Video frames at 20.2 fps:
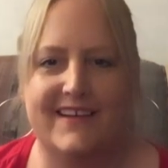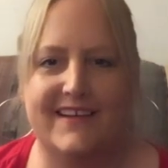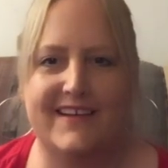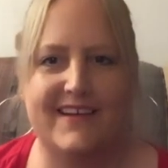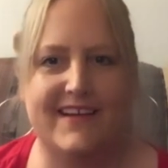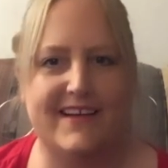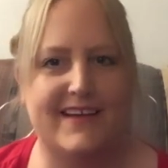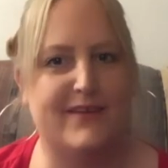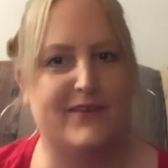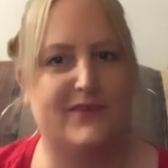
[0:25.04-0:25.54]

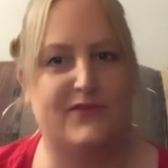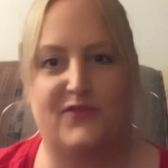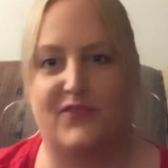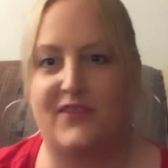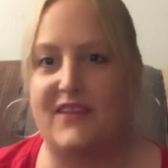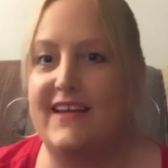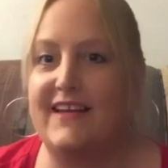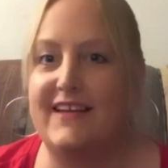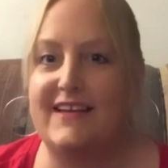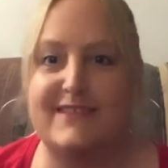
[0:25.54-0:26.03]
if
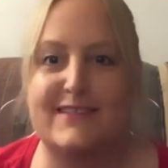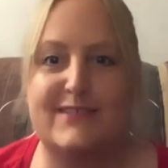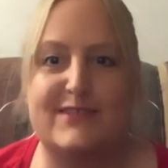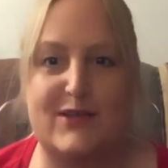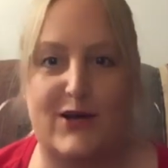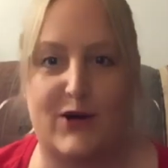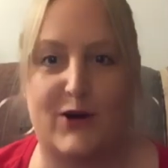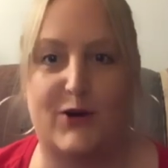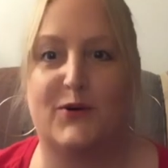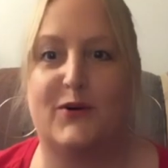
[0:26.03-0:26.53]
things
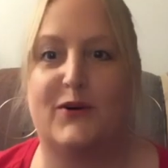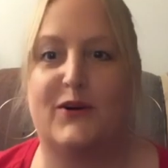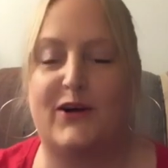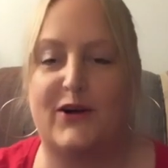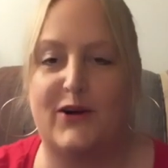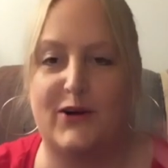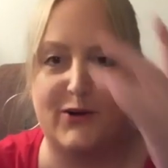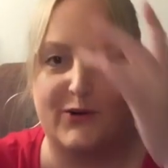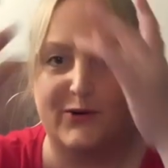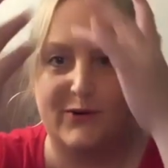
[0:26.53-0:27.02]
don't
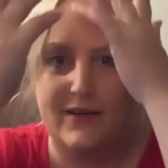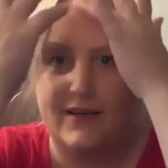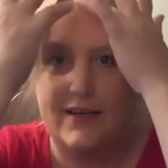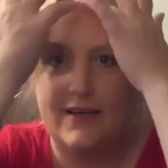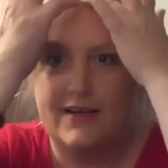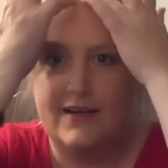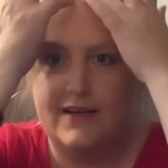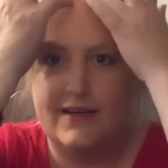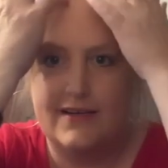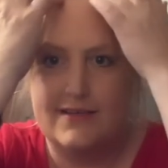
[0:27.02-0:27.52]
go
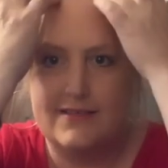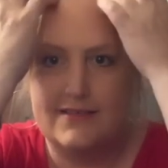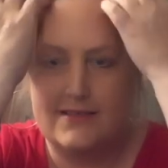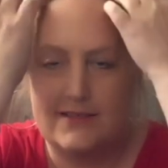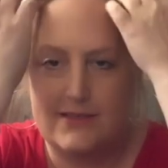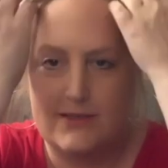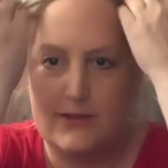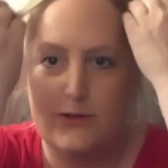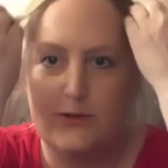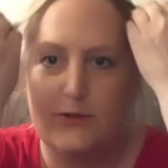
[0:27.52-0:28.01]

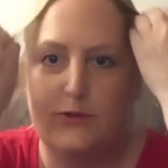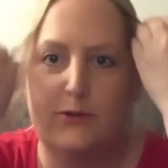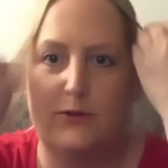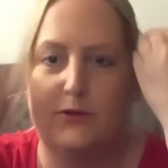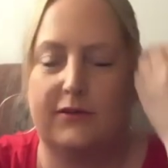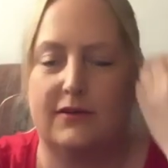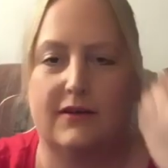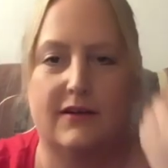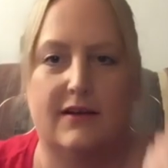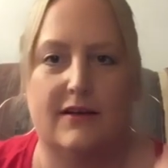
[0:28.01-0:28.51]

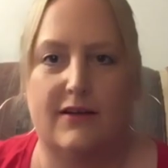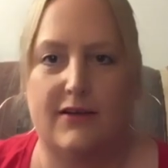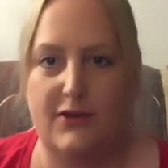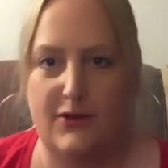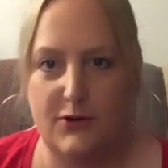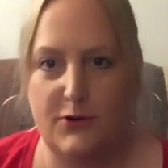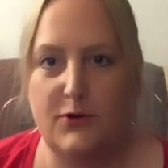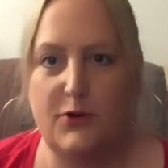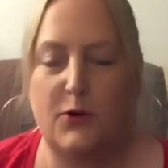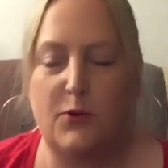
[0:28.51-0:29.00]
to
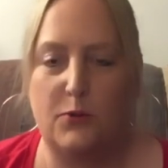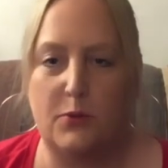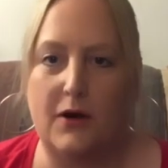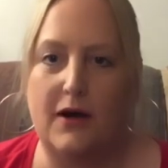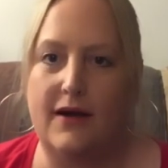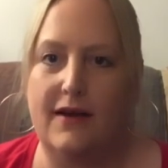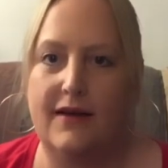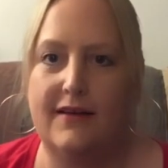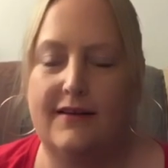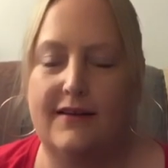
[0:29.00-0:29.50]
you know
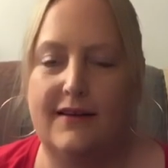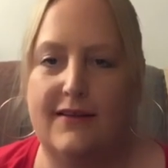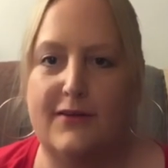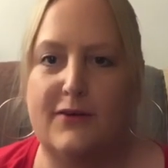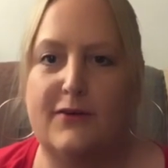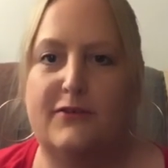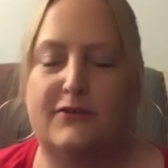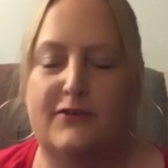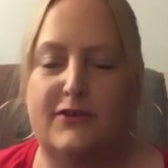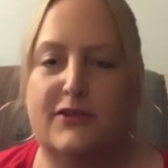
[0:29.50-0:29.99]
what in the
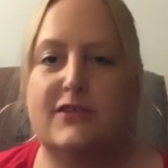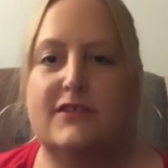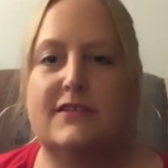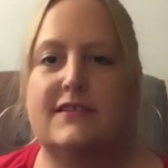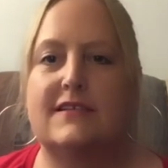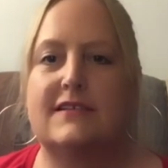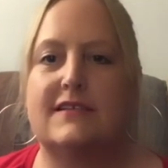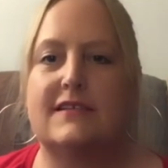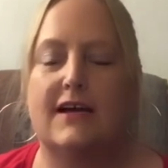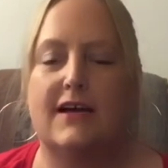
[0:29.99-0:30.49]

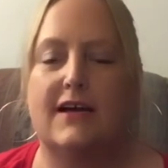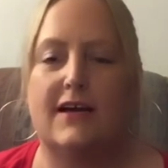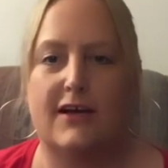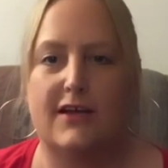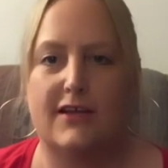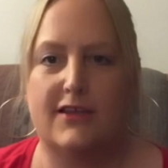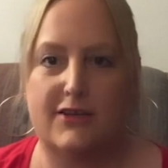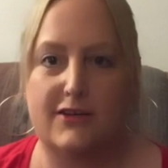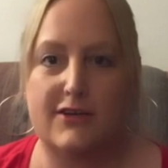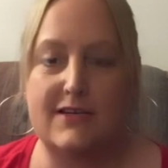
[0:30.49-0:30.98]
first
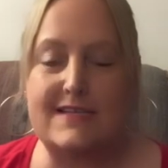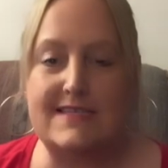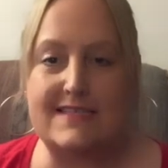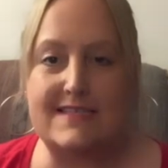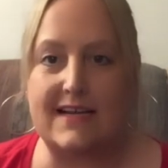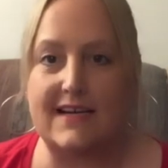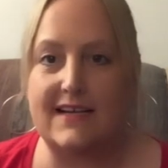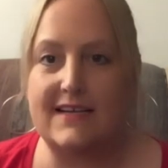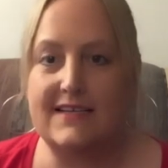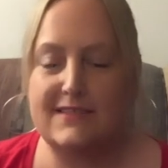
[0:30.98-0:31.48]
30
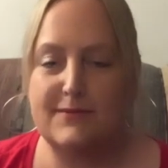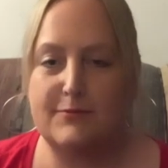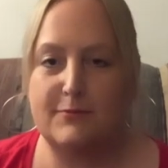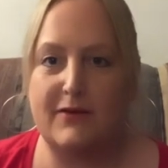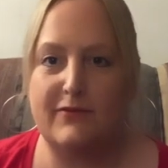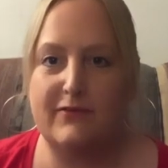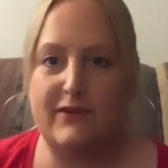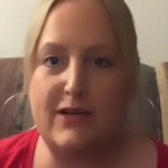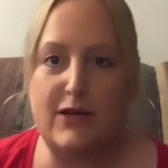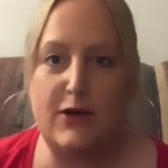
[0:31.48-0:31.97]
seconds of my
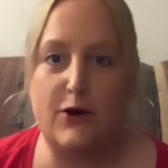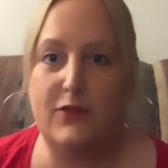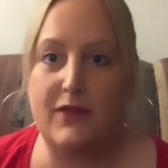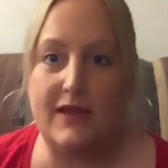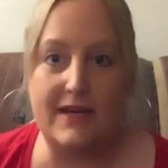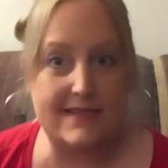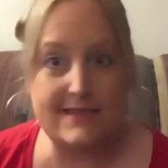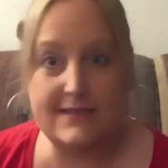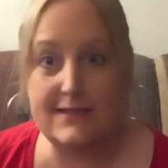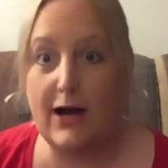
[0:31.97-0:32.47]
video, then
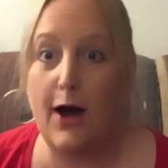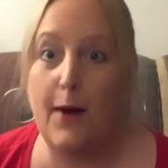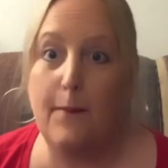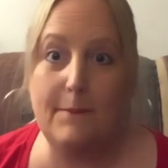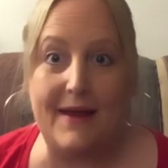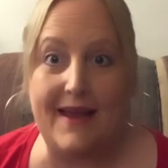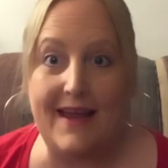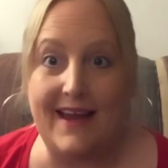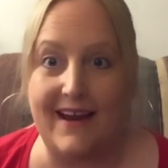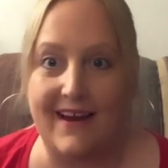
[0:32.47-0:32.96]
it's not
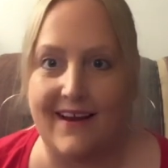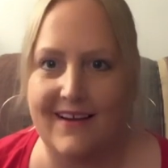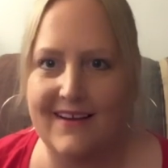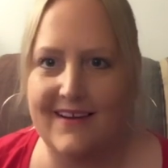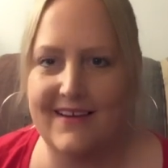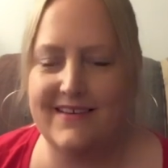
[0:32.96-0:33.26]
me.